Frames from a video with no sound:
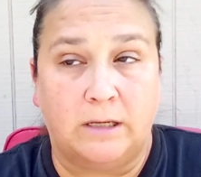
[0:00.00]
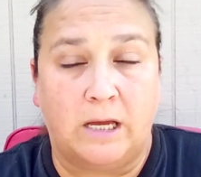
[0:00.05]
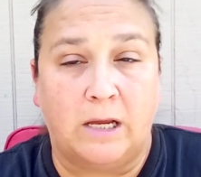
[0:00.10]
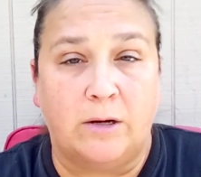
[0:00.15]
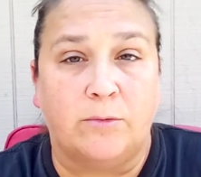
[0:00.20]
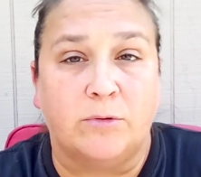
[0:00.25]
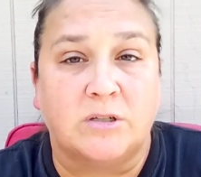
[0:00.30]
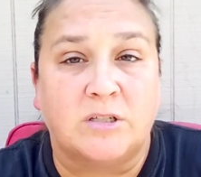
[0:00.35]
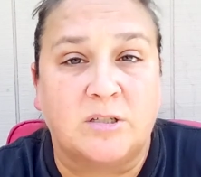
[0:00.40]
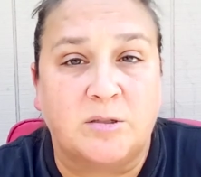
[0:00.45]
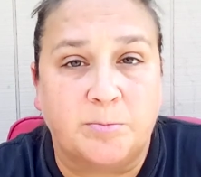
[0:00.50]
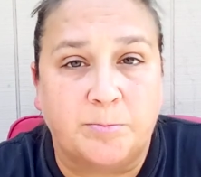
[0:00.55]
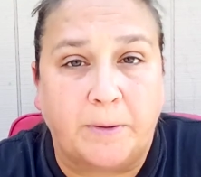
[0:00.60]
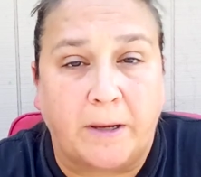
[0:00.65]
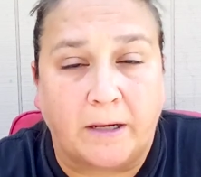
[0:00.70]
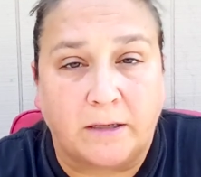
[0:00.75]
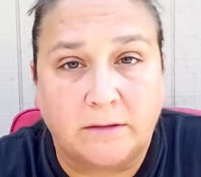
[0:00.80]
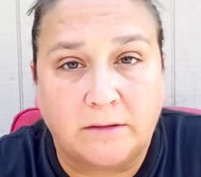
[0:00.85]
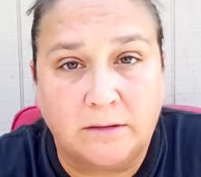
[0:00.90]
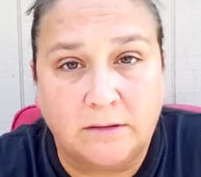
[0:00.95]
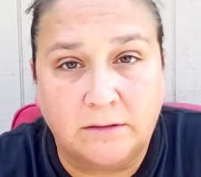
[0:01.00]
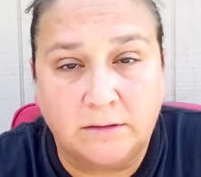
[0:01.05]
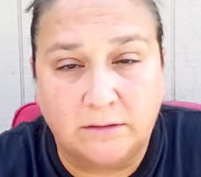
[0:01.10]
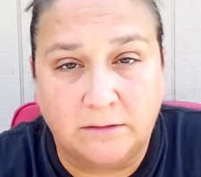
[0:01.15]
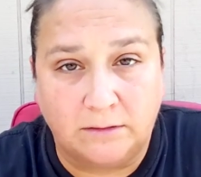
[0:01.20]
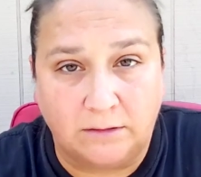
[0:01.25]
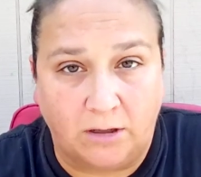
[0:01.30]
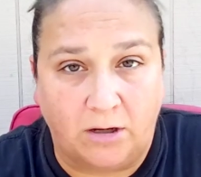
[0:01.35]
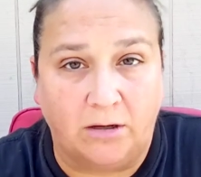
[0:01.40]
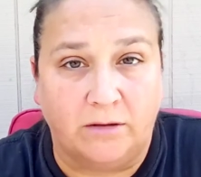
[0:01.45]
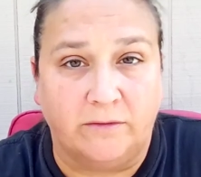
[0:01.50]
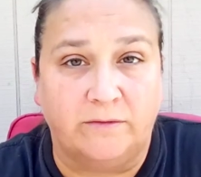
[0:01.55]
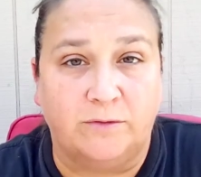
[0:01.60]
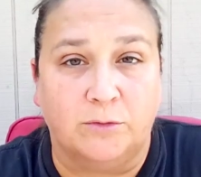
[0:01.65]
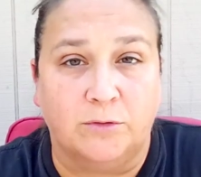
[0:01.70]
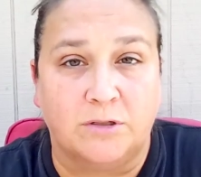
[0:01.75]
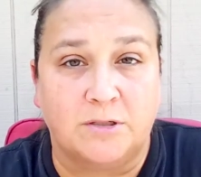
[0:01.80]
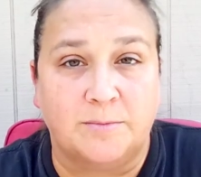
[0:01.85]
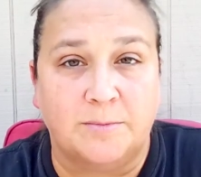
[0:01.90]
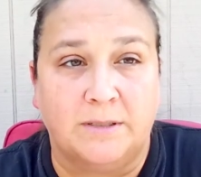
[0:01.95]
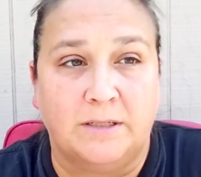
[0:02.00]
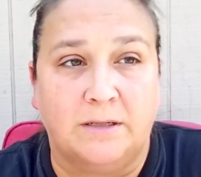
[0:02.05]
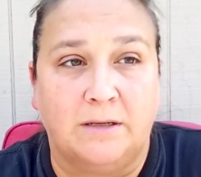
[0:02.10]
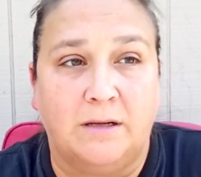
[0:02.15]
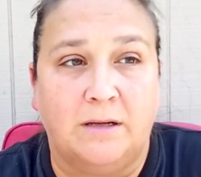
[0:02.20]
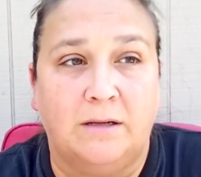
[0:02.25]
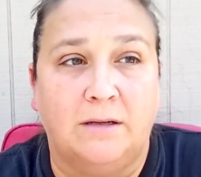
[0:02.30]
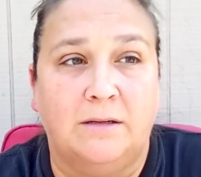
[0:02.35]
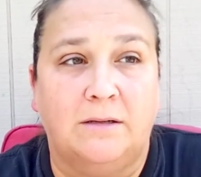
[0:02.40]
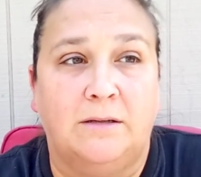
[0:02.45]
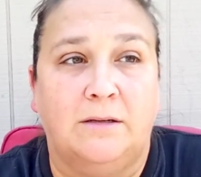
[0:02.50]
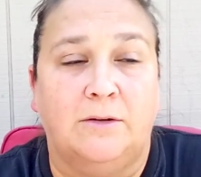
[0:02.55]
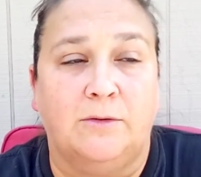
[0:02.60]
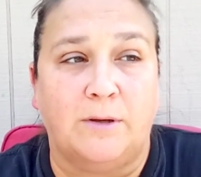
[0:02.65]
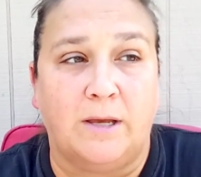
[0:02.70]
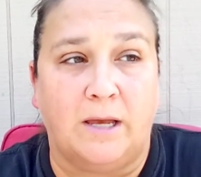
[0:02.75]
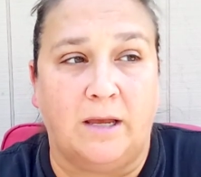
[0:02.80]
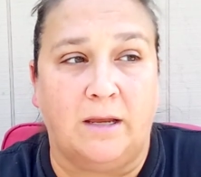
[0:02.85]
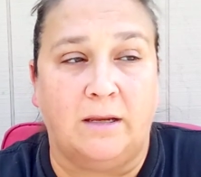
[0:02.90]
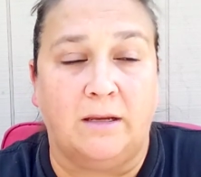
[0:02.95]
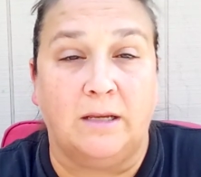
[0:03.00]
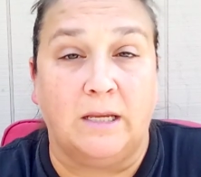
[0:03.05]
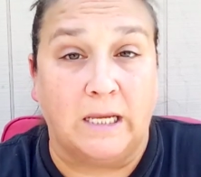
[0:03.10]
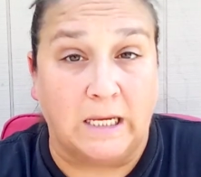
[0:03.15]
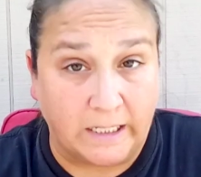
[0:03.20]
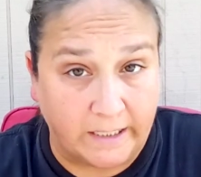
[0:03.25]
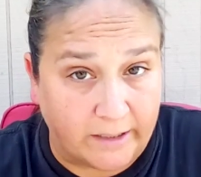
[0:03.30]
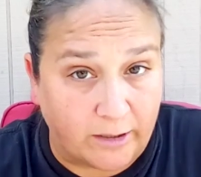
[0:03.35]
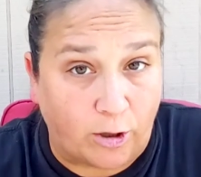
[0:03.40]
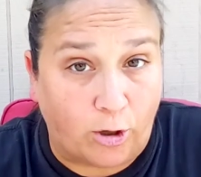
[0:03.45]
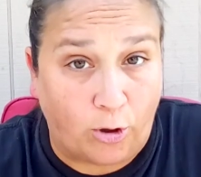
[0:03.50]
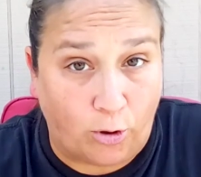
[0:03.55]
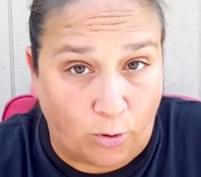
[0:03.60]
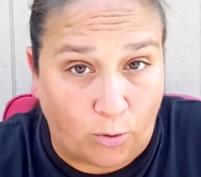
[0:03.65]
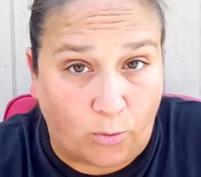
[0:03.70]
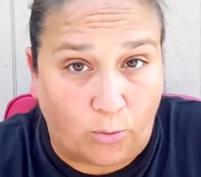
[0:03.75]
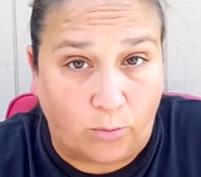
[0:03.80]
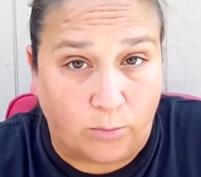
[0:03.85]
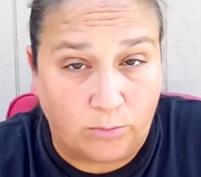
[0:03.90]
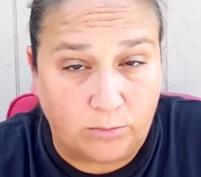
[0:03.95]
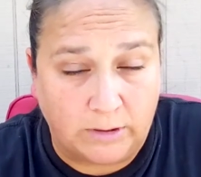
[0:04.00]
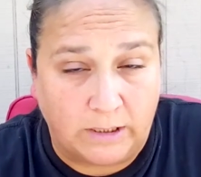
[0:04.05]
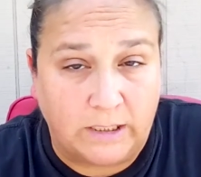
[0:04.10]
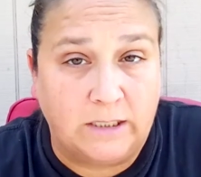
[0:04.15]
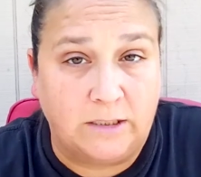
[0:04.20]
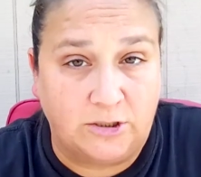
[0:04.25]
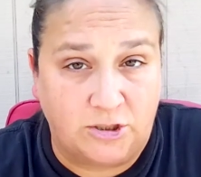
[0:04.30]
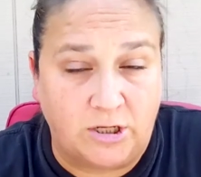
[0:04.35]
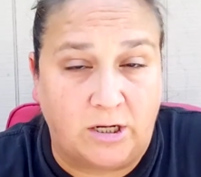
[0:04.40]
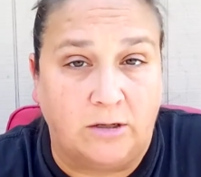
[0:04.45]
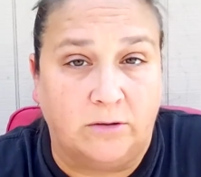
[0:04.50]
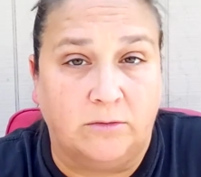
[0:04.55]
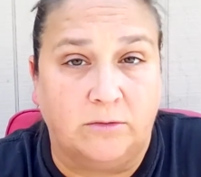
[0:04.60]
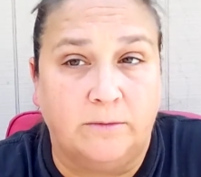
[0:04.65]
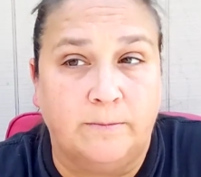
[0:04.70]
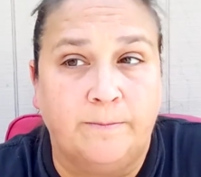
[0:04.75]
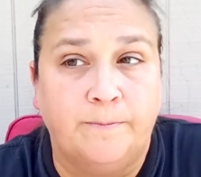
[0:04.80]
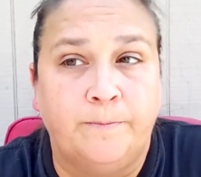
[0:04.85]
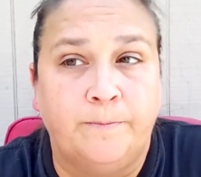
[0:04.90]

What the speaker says: respect law enforcement, okay, in a whole, in general.